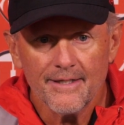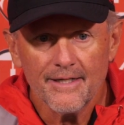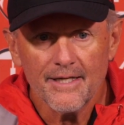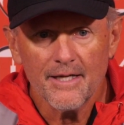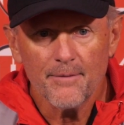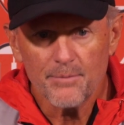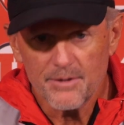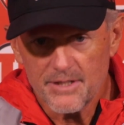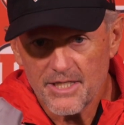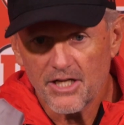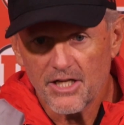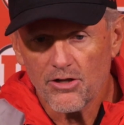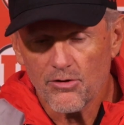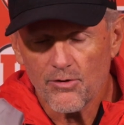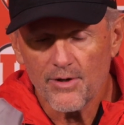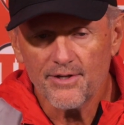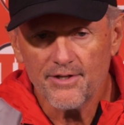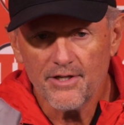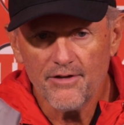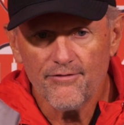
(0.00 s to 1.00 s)
in particular
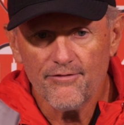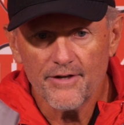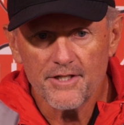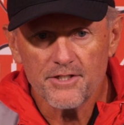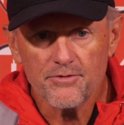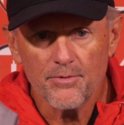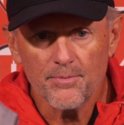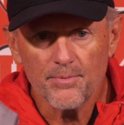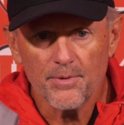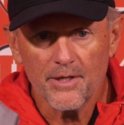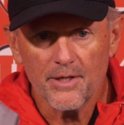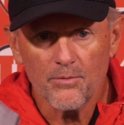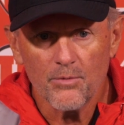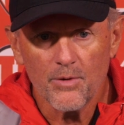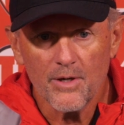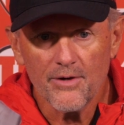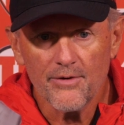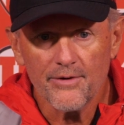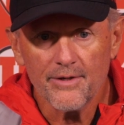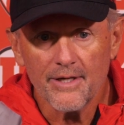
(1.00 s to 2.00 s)
on defense, we played
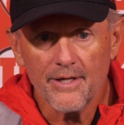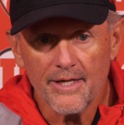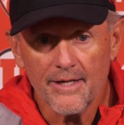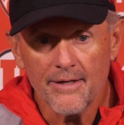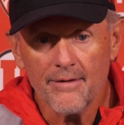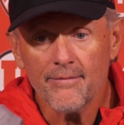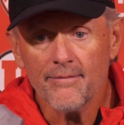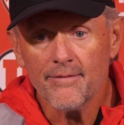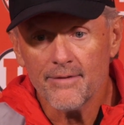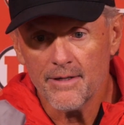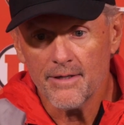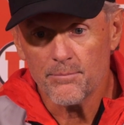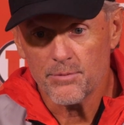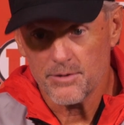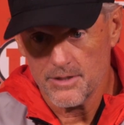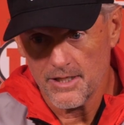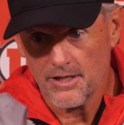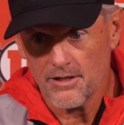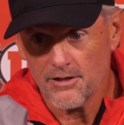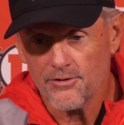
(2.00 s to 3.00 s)
well, and in
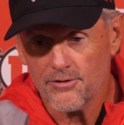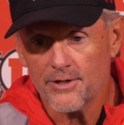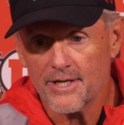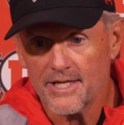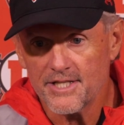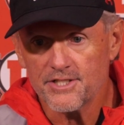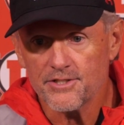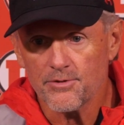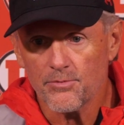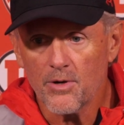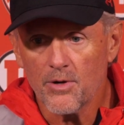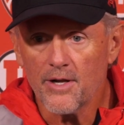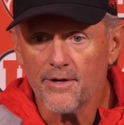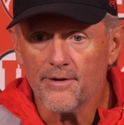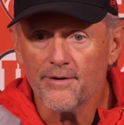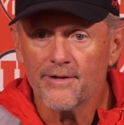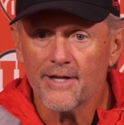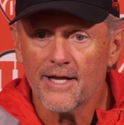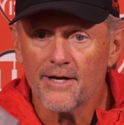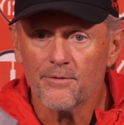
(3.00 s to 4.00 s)
particular against the run.
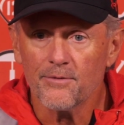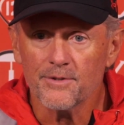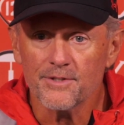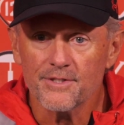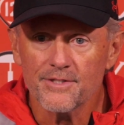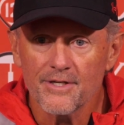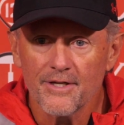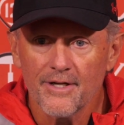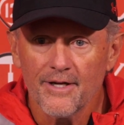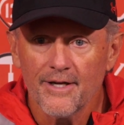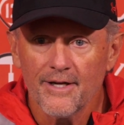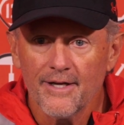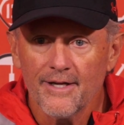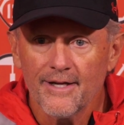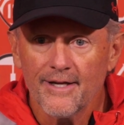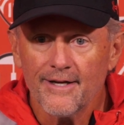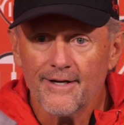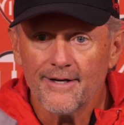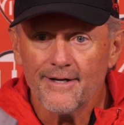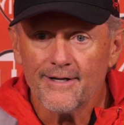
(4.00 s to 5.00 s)
That was
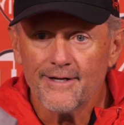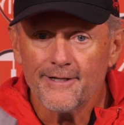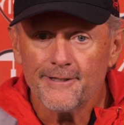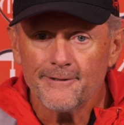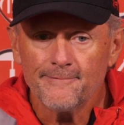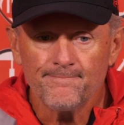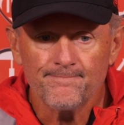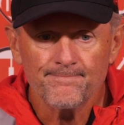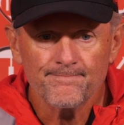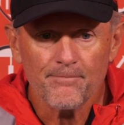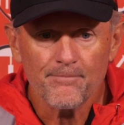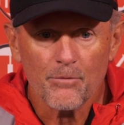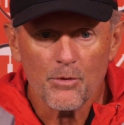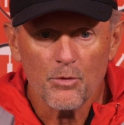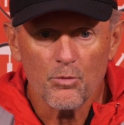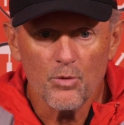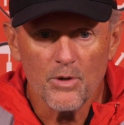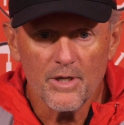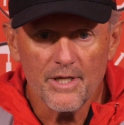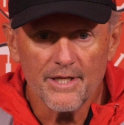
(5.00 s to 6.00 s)

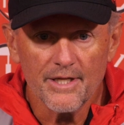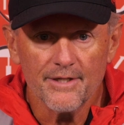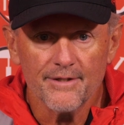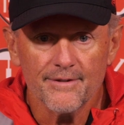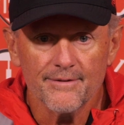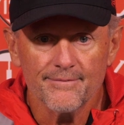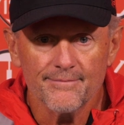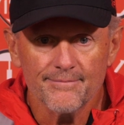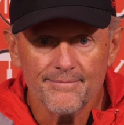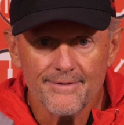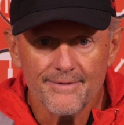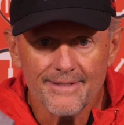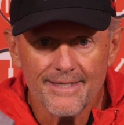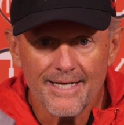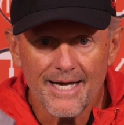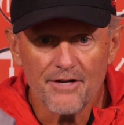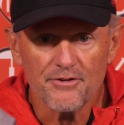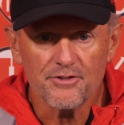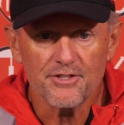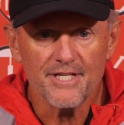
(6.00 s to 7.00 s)
really an
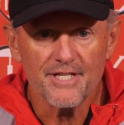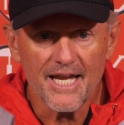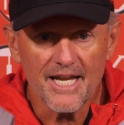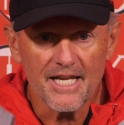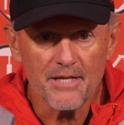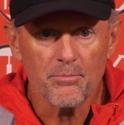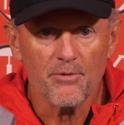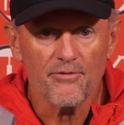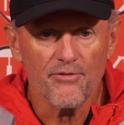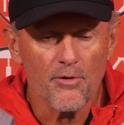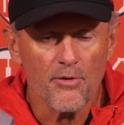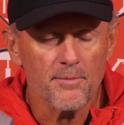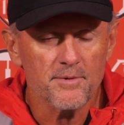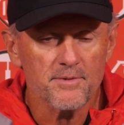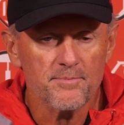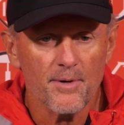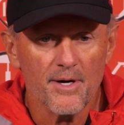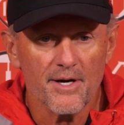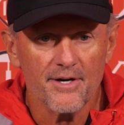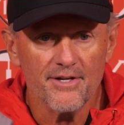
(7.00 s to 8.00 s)
outstanding performance
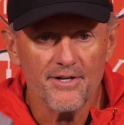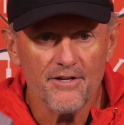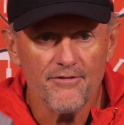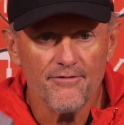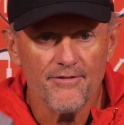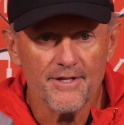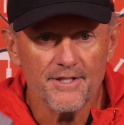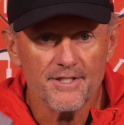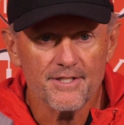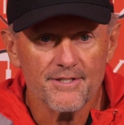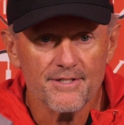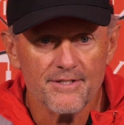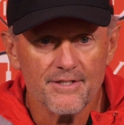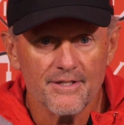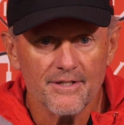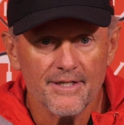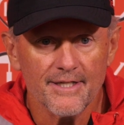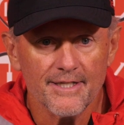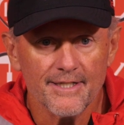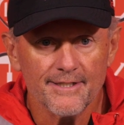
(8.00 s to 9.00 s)
by our defense,
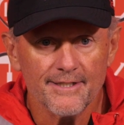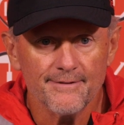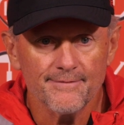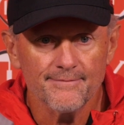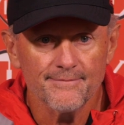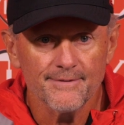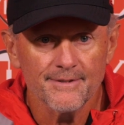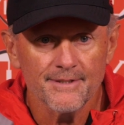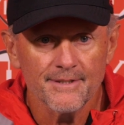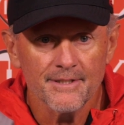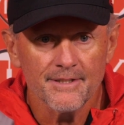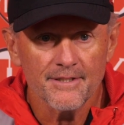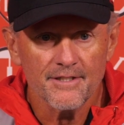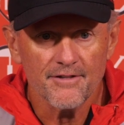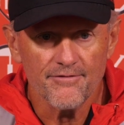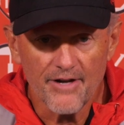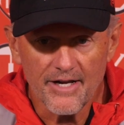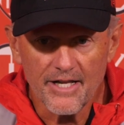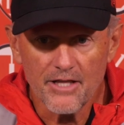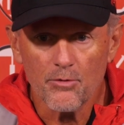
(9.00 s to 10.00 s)

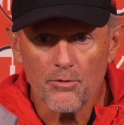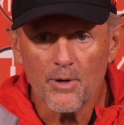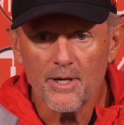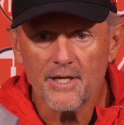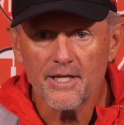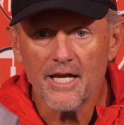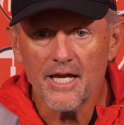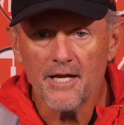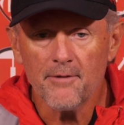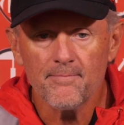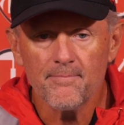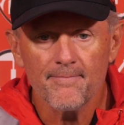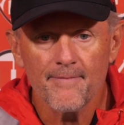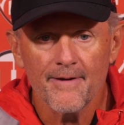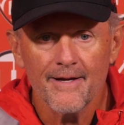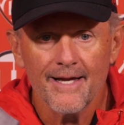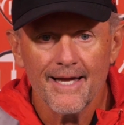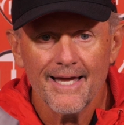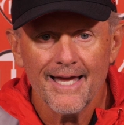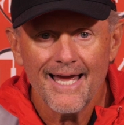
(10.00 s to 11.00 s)
defending the run game,
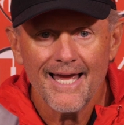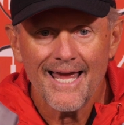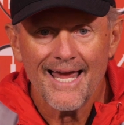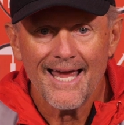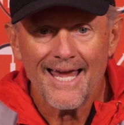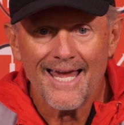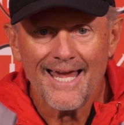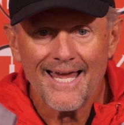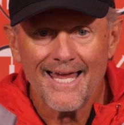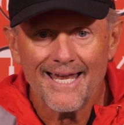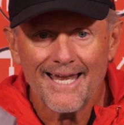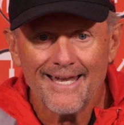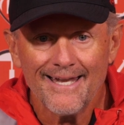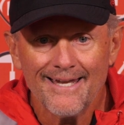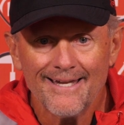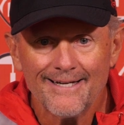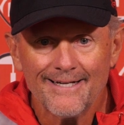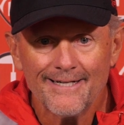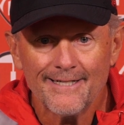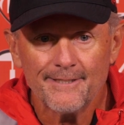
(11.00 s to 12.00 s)

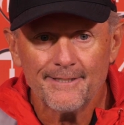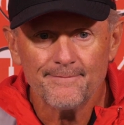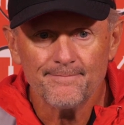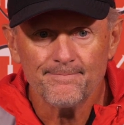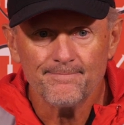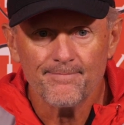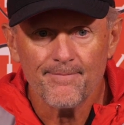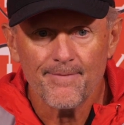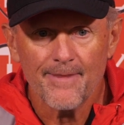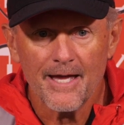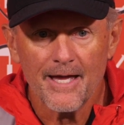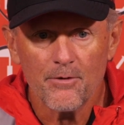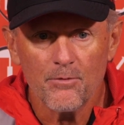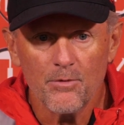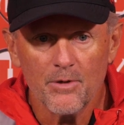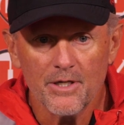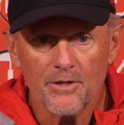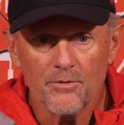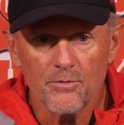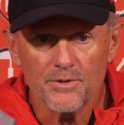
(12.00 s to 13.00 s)
and that
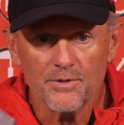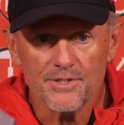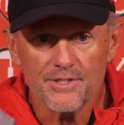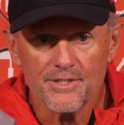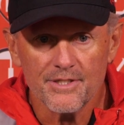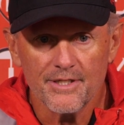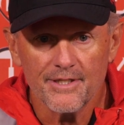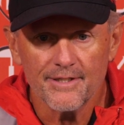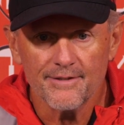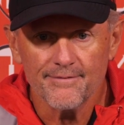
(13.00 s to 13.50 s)
really was